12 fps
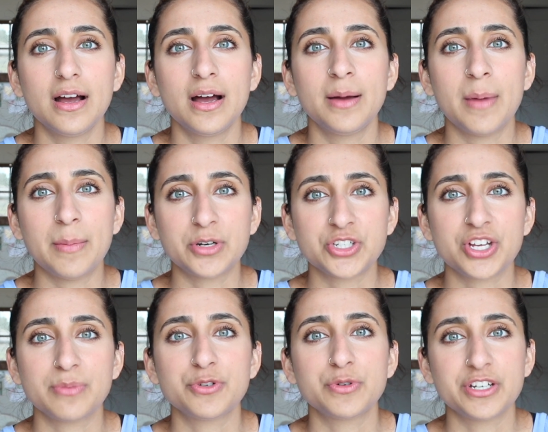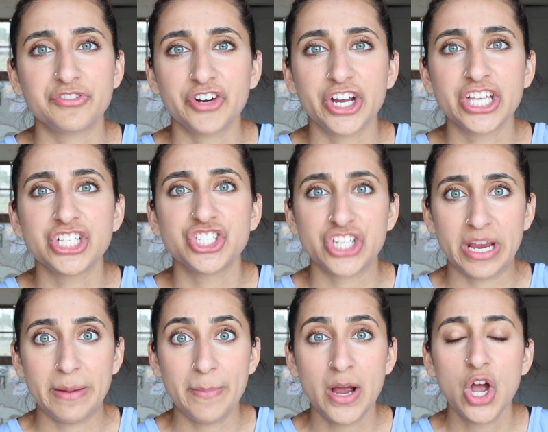a membership to a different
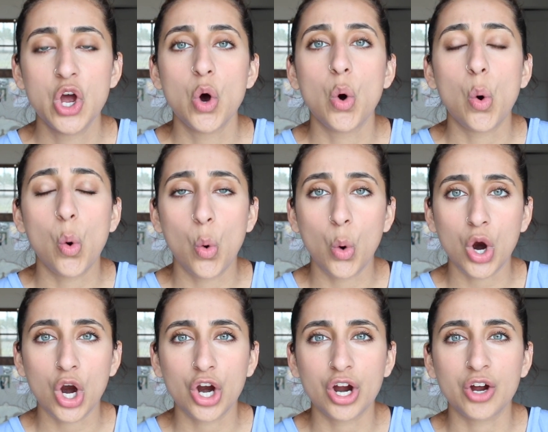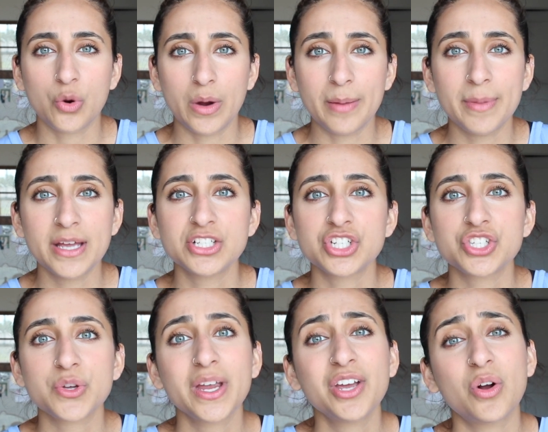gym or equipment
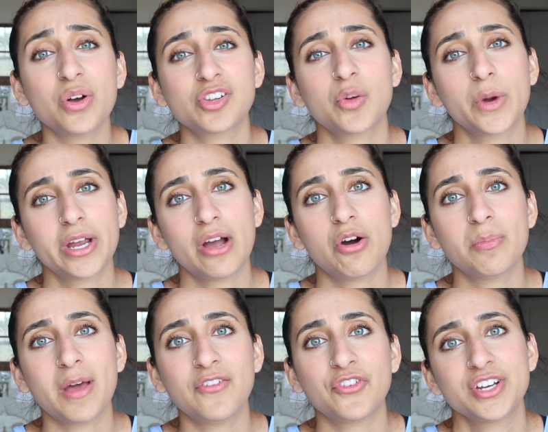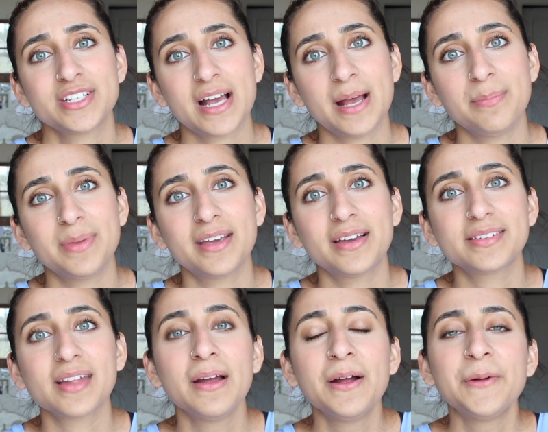just so I could also work out on my free time
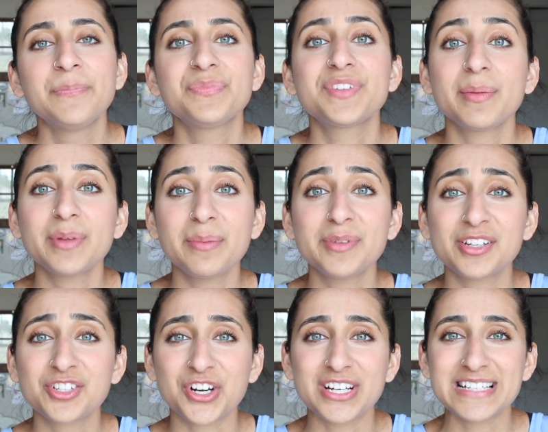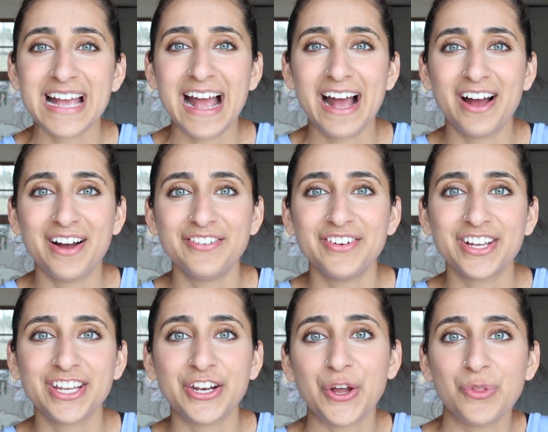because sometimes it's great to have,
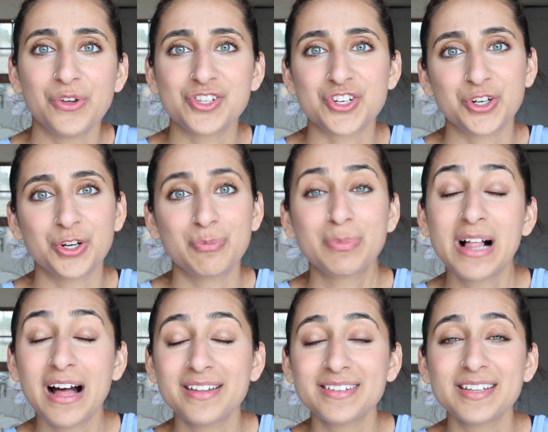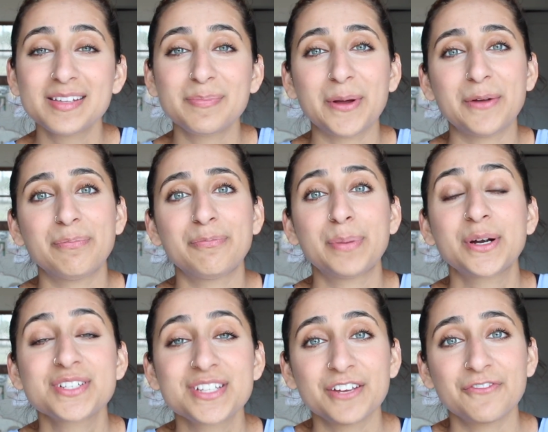you know, those group classes, but
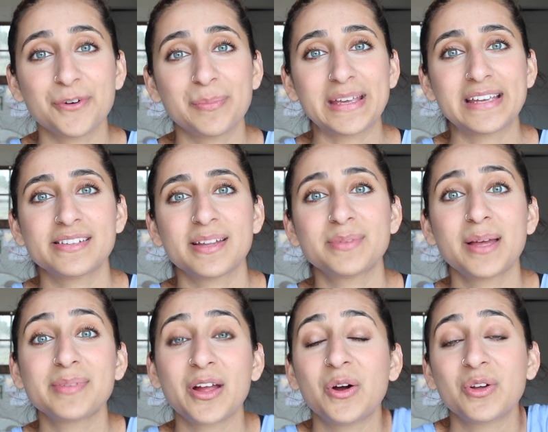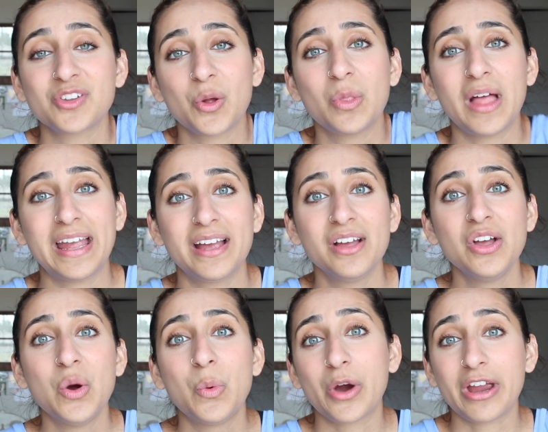personally for me, sometimes I also like
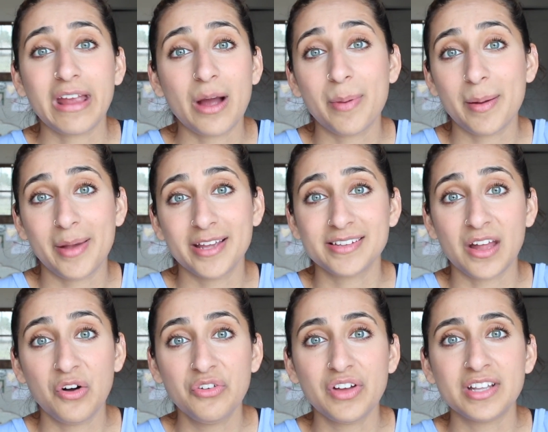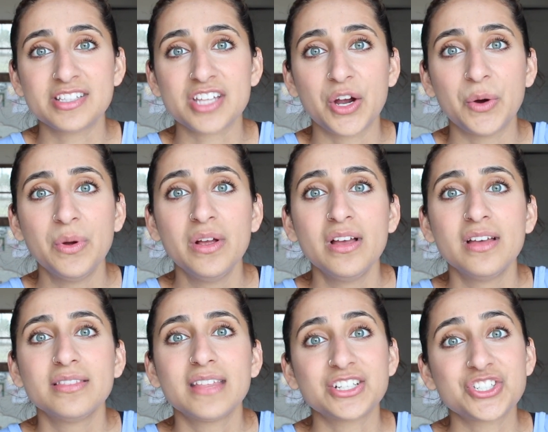working out by myself. And so
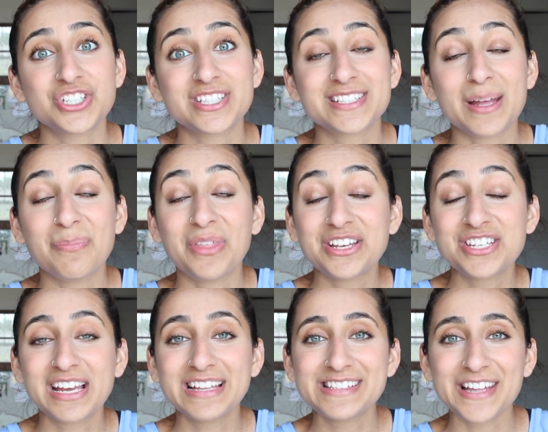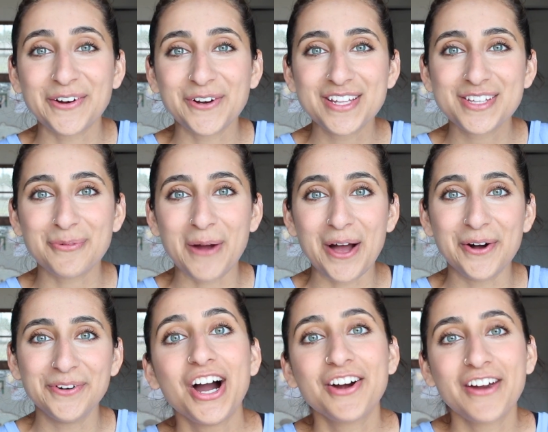that's just something to consider as
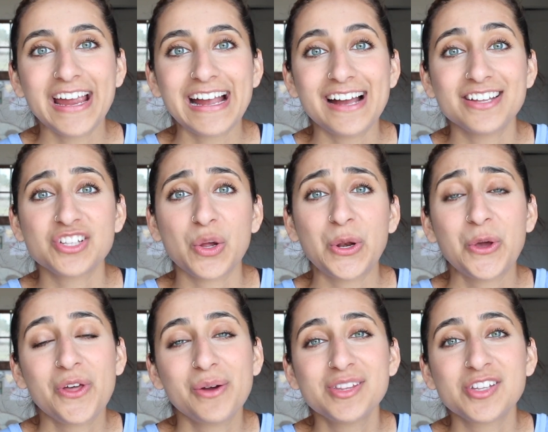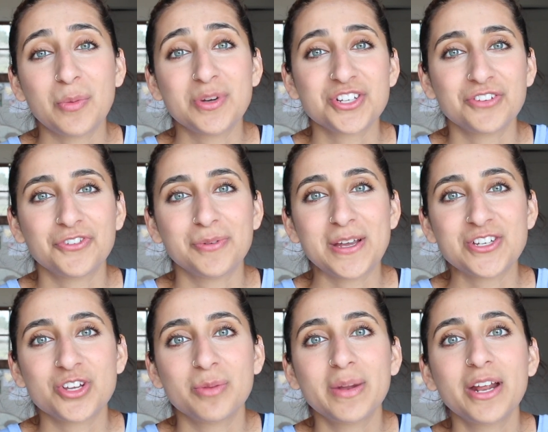well. All right guys, so I know that was so much
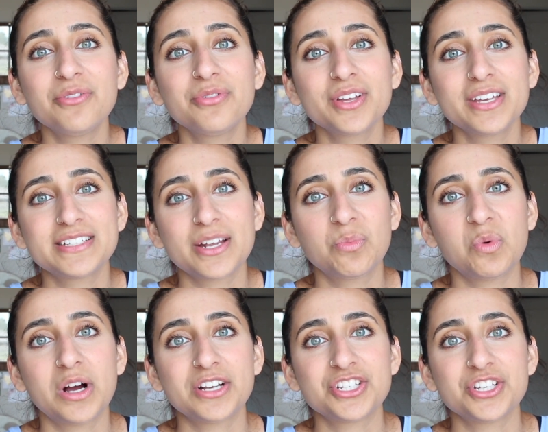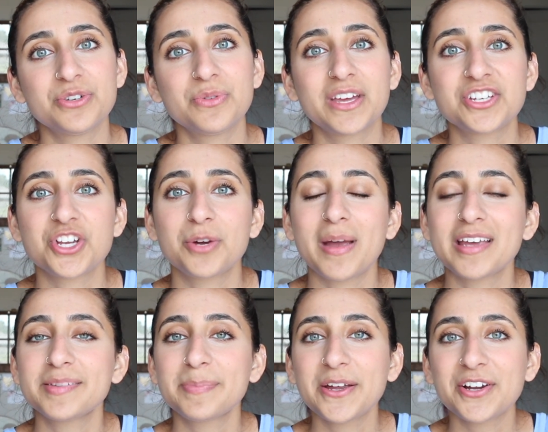information, but I really did want to like share my
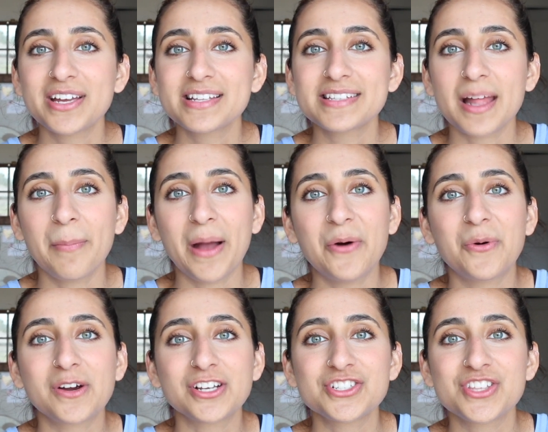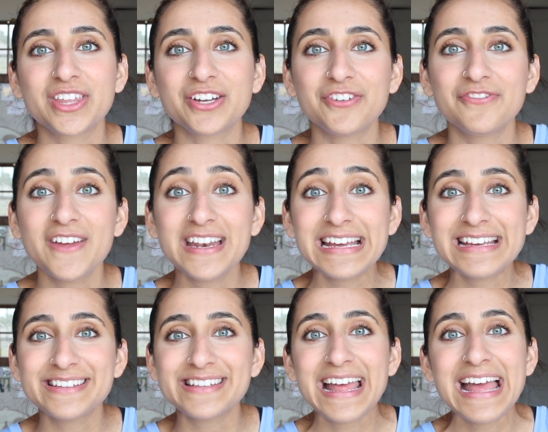experience about Orange Theory
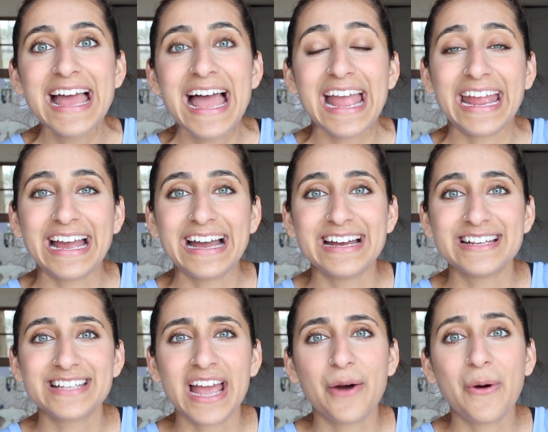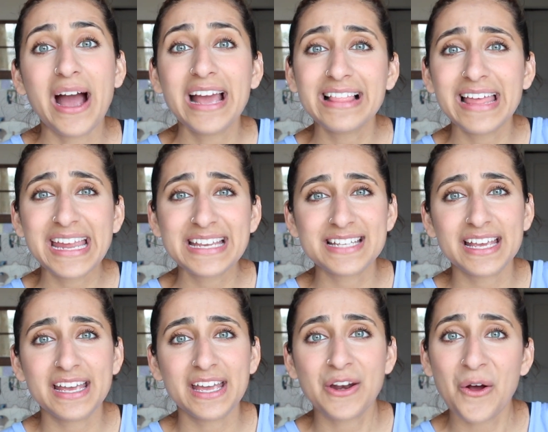Fitness and how I liked
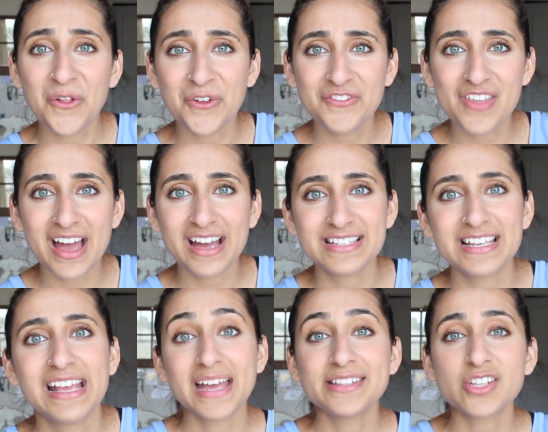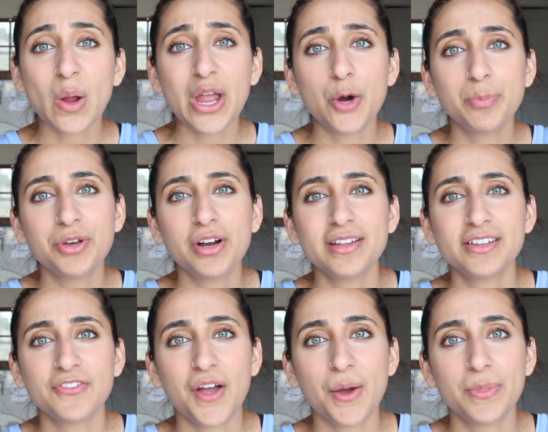it and all of that. And so I hope you
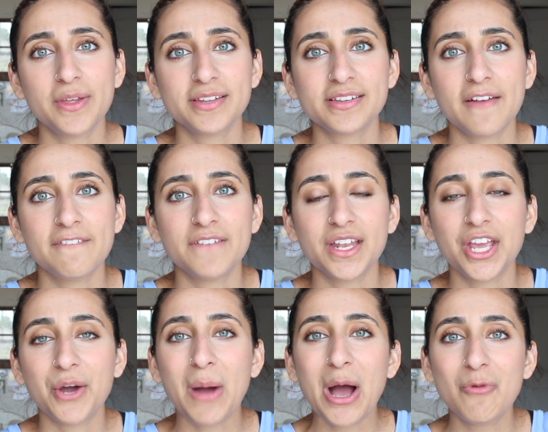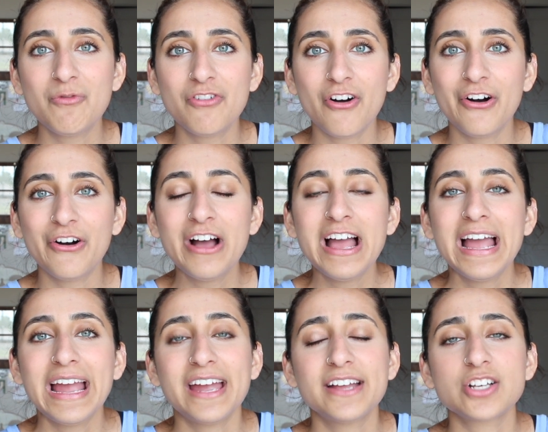guys found this video helpful
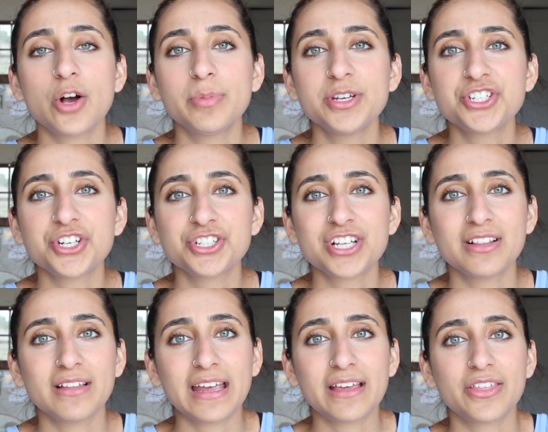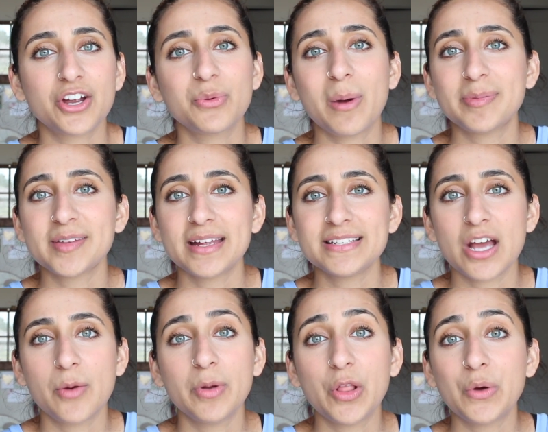and I'll be sure to link their website
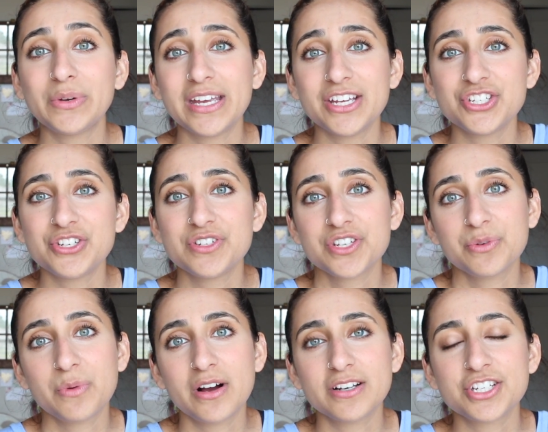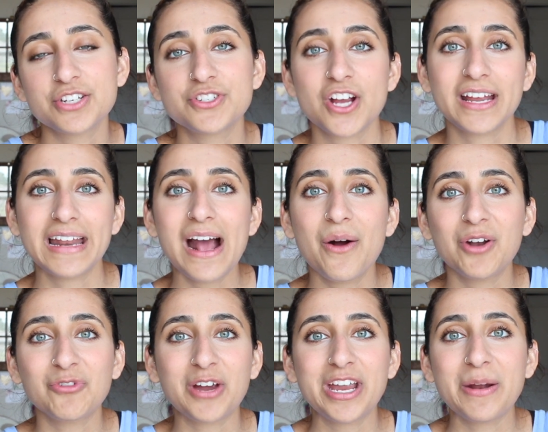down below in case you do want to check it out
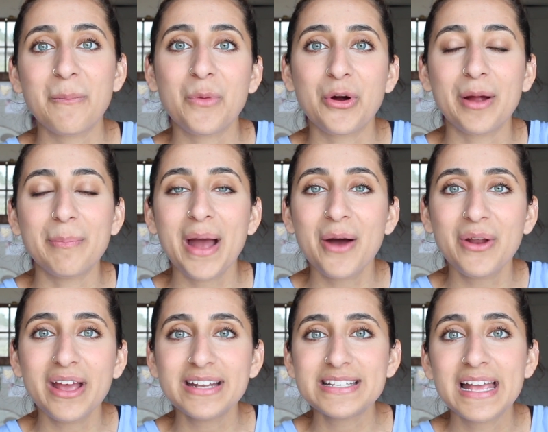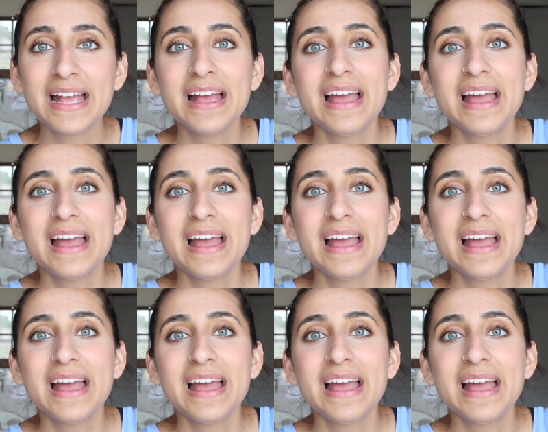and read more about it.